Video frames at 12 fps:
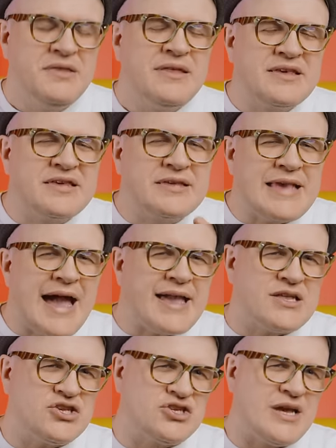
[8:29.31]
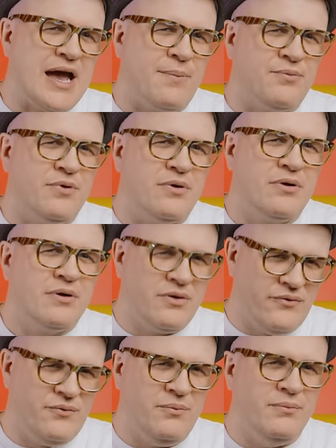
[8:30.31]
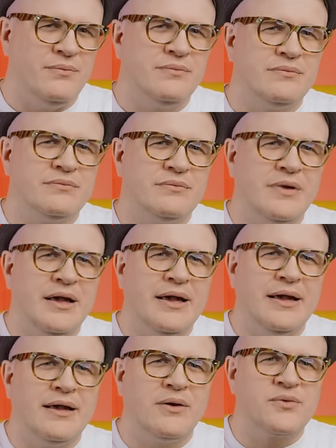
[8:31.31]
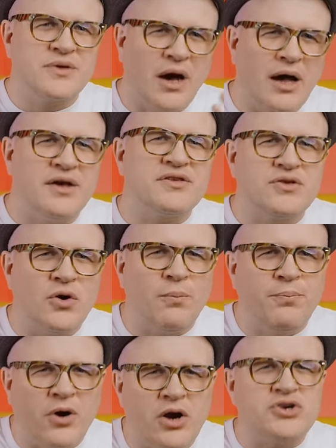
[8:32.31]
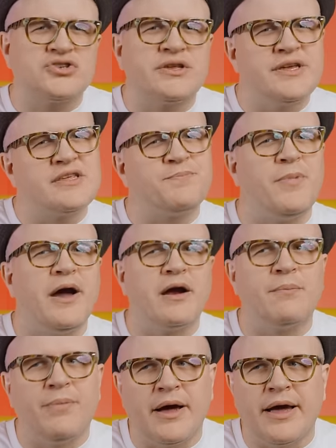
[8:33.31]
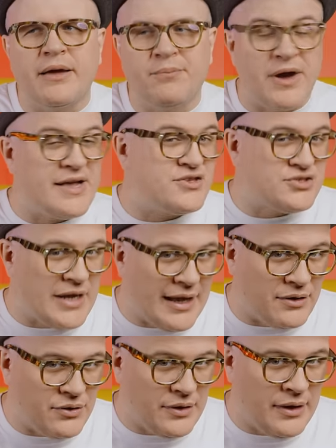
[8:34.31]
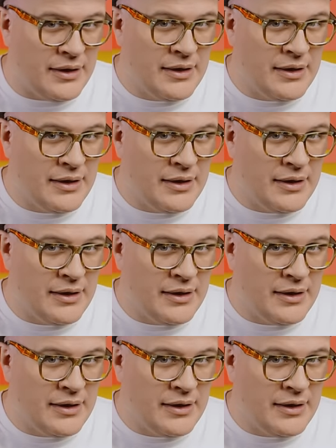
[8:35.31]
The second chapter of them uh, was also partially inspired by Brad's childhood.